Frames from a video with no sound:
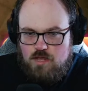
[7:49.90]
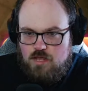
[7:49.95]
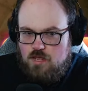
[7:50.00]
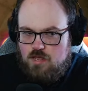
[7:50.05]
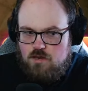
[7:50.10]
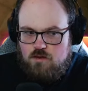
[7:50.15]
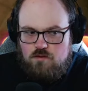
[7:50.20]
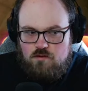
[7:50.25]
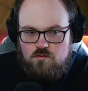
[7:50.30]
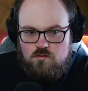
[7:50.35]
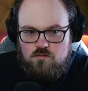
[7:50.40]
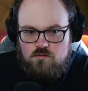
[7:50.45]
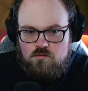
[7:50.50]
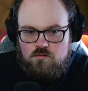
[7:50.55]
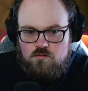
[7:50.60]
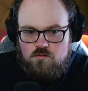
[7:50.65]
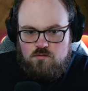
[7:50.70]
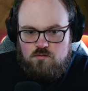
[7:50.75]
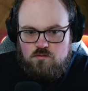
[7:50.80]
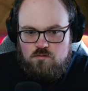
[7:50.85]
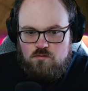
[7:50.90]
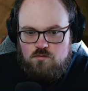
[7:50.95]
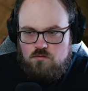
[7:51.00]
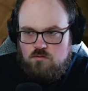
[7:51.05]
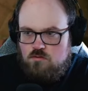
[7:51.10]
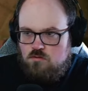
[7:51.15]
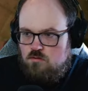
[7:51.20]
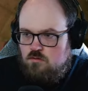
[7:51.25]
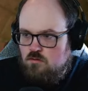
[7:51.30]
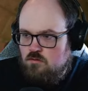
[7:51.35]
my end
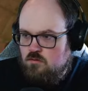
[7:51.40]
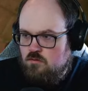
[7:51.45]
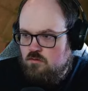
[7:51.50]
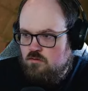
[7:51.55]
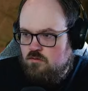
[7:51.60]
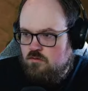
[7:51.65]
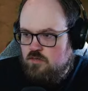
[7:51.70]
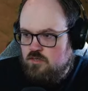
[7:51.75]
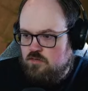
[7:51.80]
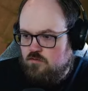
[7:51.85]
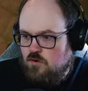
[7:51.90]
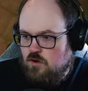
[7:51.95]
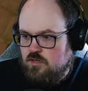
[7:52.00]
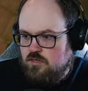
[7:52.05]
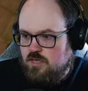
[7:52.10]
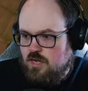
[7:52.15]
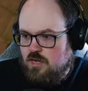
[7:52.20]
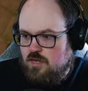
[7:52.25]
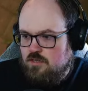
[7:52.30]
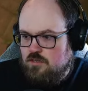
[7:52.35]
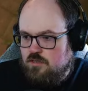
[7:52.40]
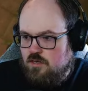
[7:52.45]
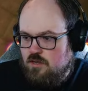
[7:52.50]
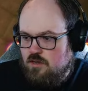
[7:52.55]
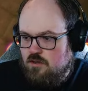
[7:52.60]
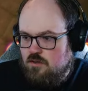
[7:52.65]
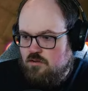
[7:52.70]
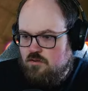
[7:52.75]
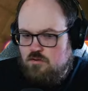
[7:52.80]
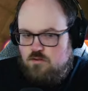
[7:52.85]
as far as I can
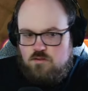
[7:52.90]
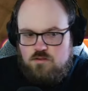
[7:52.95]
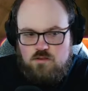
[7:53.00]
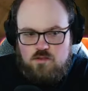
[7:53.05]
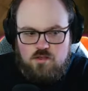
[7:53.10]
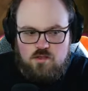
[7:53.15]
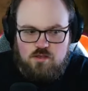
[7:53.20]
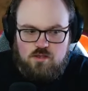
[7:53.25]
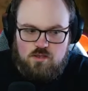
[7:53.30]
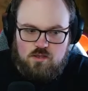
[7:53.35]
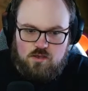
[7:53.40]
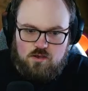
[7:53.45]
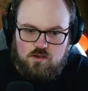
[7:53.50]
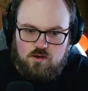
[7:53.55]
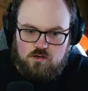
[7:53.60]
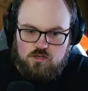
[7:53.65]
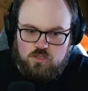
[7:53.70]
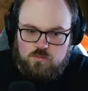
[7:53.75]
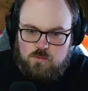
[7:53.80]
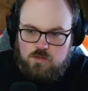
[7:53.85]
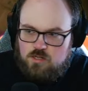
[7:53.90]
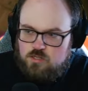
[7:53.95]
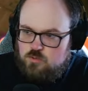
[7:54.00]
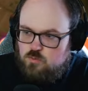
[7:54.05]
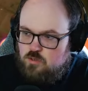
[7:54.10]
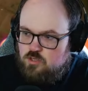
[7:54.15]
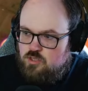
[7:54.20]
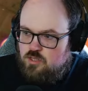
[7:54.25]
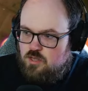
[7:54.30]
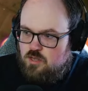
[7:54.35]
tell. It could have just been a
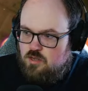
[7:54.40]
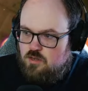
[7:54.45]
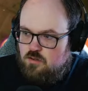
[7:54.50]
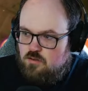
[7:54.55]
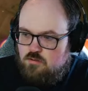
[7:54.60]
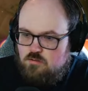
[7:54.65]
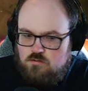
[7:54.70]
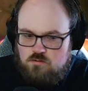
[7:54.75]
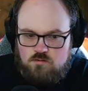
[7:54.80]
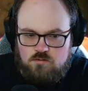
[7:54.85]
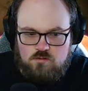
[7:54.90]
Twitch thing.